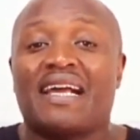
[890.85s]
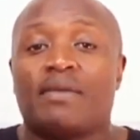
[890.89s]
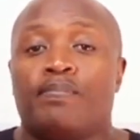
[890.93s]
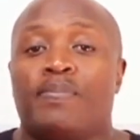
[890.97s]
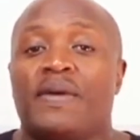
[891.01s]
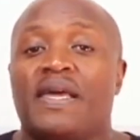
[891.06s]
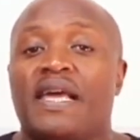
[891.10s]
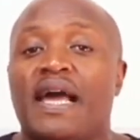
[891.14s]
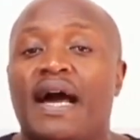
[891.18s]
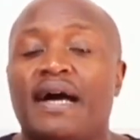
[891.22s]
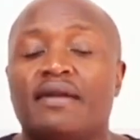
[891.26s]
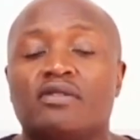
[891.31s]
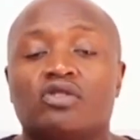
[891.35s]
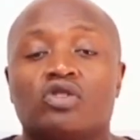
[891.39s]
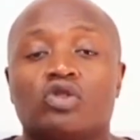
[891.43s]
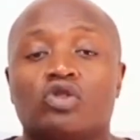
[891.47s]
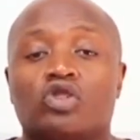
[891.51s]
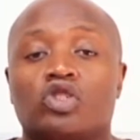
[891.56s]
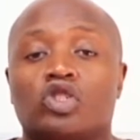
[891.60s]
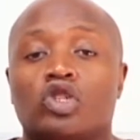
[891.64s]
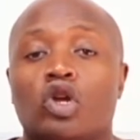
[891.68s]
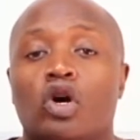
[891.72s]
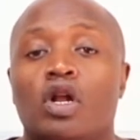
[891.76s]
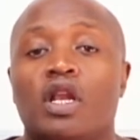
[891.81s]
began to
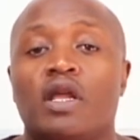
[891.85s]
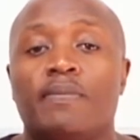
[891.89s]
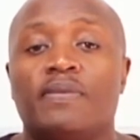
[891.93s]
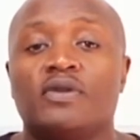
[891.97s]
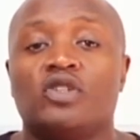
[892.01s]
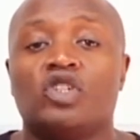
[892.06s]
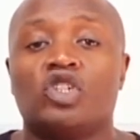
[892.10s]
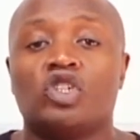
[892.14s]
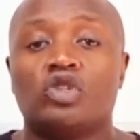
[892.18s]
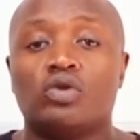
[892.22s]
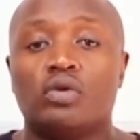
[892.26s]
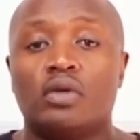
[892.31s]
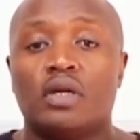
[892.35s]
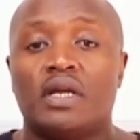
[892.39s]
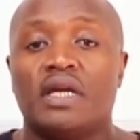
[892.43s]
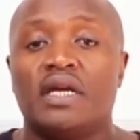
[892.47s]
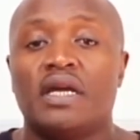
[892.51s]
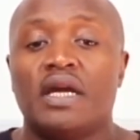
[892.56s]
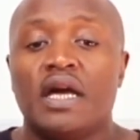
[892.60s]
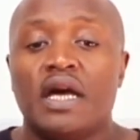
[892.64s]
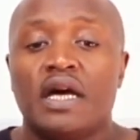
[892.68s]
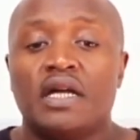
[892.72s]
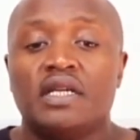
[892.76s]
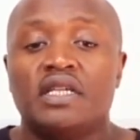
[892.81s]
slowly but surely
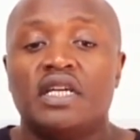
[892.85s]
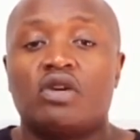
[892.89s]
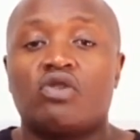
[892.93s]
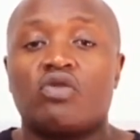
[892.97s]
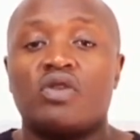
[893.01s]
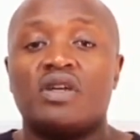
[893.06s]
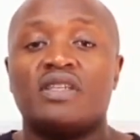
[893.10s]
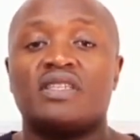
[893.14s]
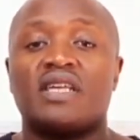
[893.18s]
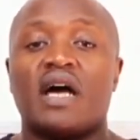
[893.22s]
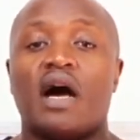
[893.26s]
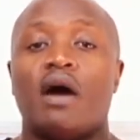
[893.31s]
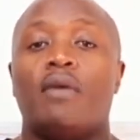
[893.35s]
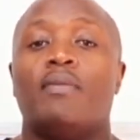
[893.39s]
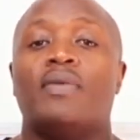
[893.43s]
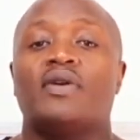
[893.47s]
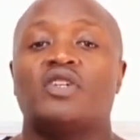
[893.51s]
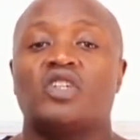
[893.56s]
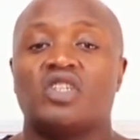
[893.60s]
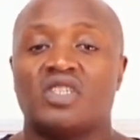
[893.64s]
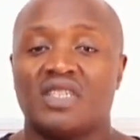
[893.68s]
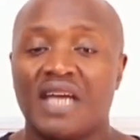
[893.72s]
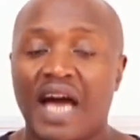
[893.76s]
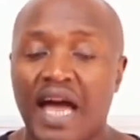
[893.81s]
decrease how
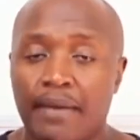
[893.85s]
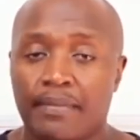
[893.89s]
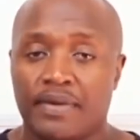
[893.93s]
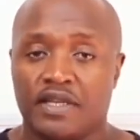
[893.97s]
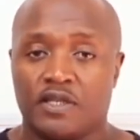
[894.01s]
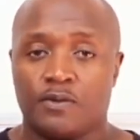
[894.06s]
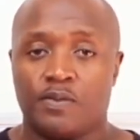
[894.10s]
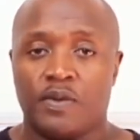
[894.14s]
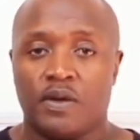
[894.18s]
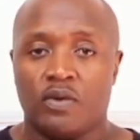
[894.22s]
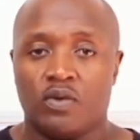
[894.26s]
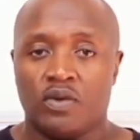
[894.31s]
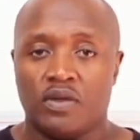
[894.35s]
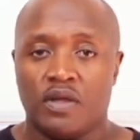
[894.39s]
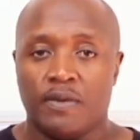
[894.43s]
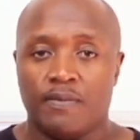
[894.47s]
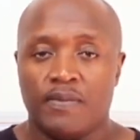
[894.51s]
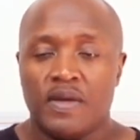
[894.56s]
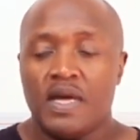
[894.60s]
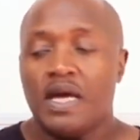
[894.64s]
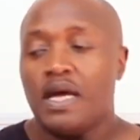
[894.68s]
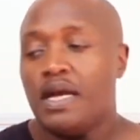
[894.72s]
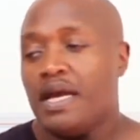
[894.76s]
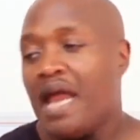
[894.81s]
much time I spend with them.
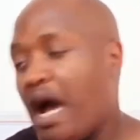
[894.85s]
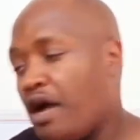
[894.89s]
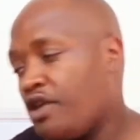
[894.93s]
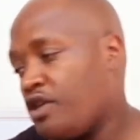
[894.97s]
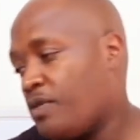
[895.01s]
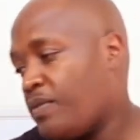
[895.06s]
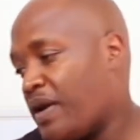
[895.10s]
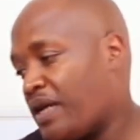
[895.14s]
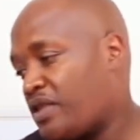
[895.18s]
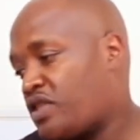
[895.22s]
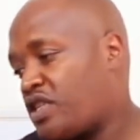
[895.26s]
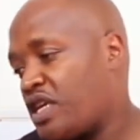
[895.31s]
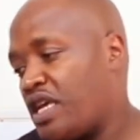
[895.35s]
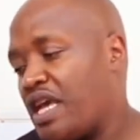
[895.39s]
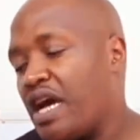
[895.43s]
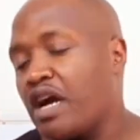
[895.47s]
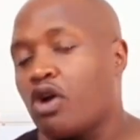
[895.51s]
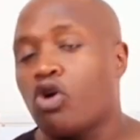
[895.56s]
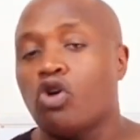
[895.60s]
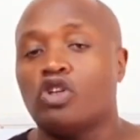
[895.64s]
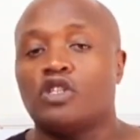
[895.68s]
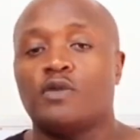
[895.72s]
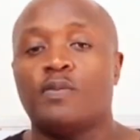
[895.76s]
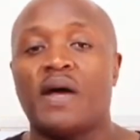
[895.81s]
Now you might say, yeah,
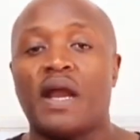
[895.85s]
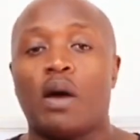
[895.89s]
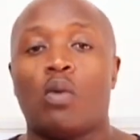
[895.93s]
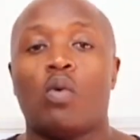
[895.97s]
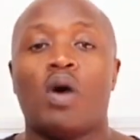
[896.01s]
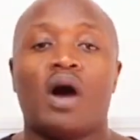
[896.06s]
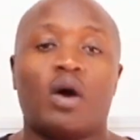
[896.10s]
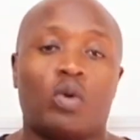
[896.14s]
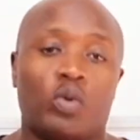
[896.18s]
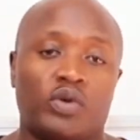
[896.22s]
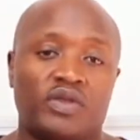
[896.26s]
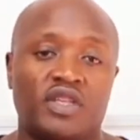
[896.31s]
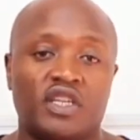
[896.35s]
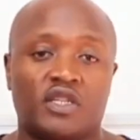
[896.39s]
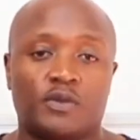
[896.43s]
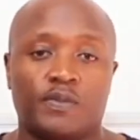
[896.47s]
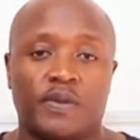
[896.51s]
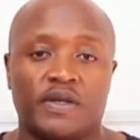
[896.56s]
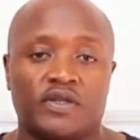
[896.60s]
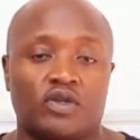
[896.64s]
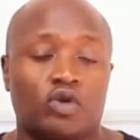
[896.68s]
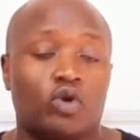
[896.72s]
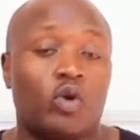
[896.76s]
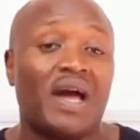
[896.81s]
coach, but I work with this
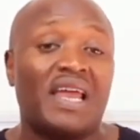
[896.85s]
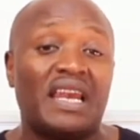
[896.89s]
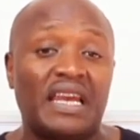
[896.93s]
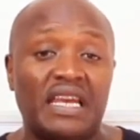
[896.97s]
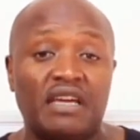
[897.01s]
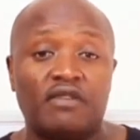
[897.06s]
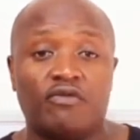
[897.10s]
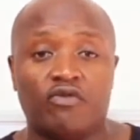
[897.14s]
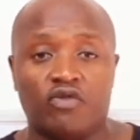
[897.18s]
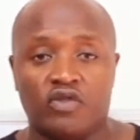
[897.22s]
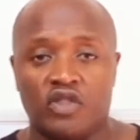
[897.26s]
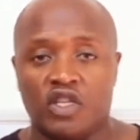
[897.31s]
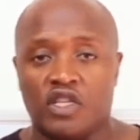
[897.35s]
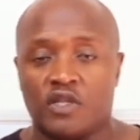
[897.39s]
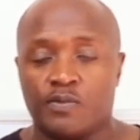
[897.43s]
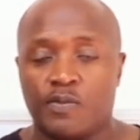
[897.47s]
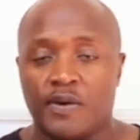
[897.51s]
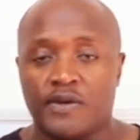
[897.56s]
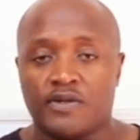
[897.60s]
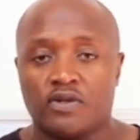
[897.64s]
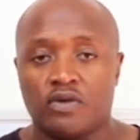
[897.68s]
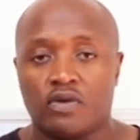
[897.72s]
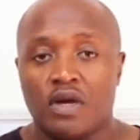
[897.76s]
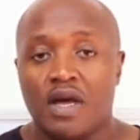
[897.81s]
person or I live with this
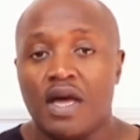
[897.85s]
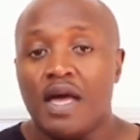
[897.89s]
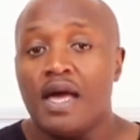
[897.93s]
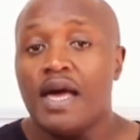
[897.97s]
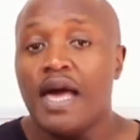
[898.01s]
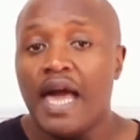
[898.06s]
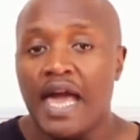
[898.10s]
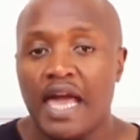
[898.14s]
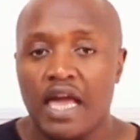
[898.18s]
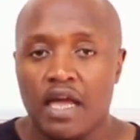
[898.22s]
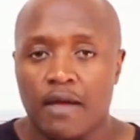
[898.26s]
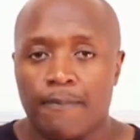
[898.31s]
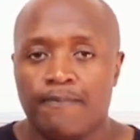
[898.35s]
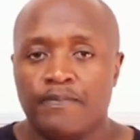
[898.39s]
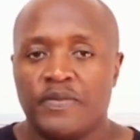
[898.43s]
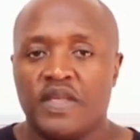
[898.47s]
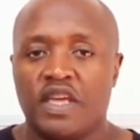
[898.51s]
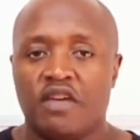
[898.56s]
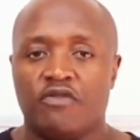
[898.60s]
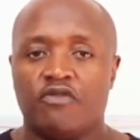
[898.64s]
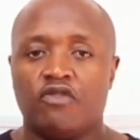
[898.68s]
person. Hey, if